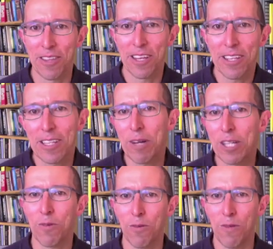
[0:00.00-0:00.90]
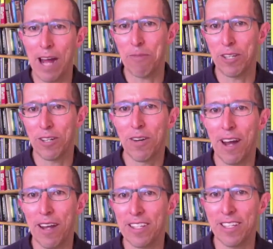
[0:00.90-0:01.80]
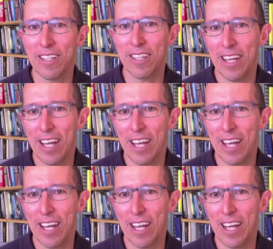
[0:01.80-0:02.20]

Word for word: So this is a much more rapid turnaround. It's a